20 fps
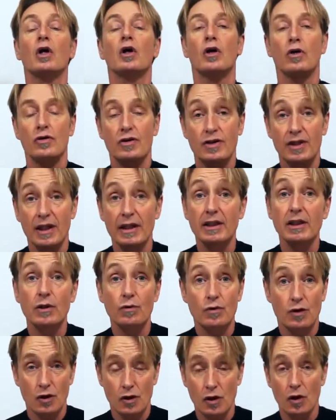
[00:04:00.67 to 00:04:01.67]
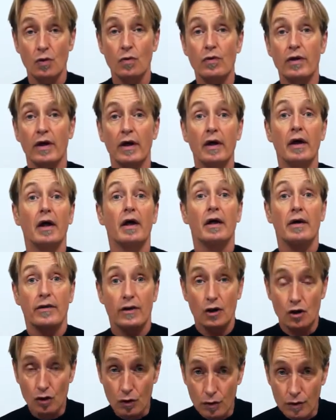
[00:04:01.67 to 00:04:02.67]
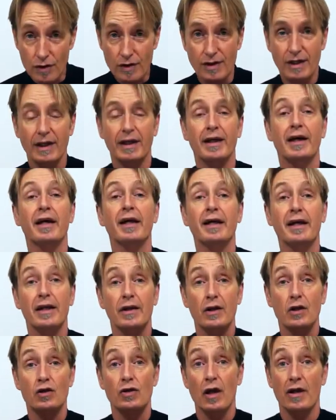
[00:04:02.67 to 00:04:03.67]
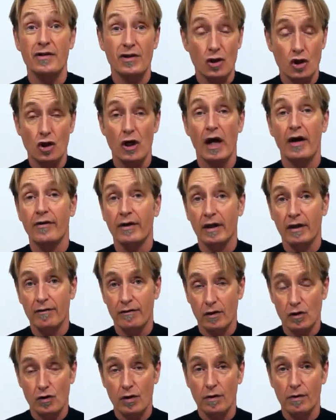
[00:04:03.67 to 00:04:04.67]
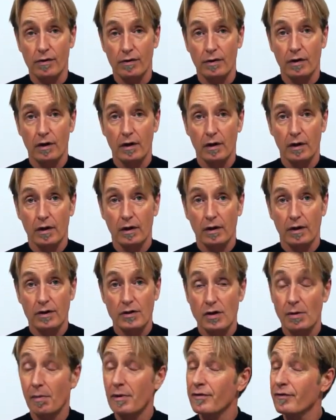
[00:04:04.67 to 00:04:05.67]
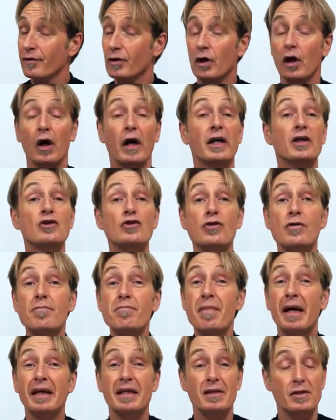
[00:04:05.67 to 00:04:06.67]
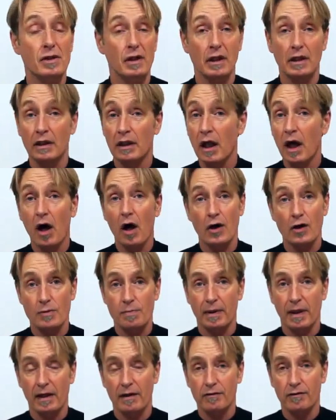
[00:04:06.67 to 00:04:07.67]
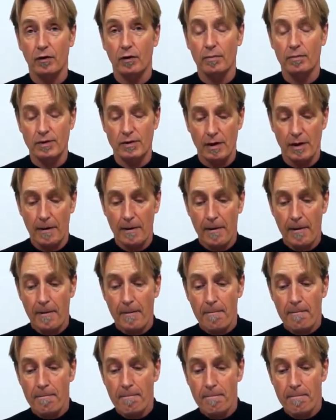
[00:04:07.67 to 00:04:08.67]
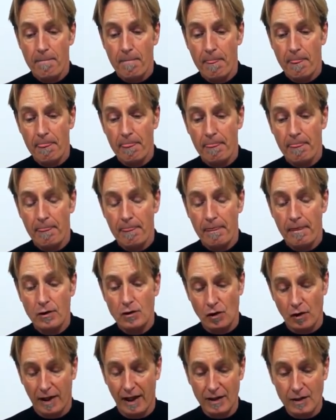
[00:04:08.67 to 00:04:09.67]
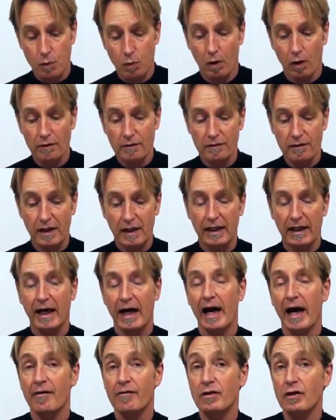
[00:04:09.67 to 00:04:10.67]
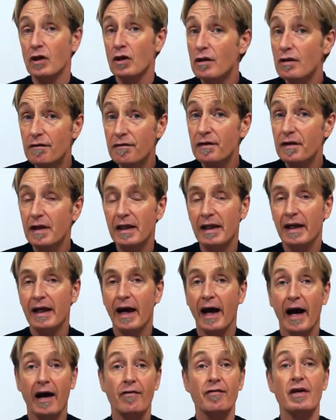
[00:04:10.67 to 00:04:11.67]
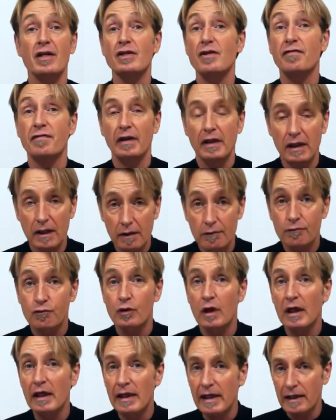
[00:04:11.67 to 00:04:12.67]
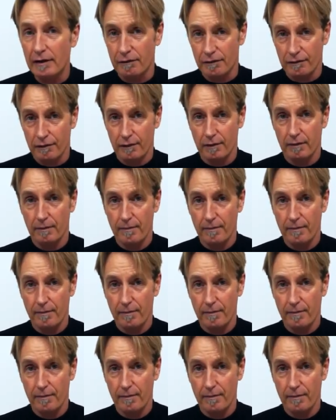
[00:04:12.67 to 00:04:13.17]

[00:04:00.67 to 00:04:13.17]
continue to do the truth seeking and the sharing of the truth. Some of them have got tremendously large platforms. So that's one feeling I have. The other feeling I have is a feeling of relief.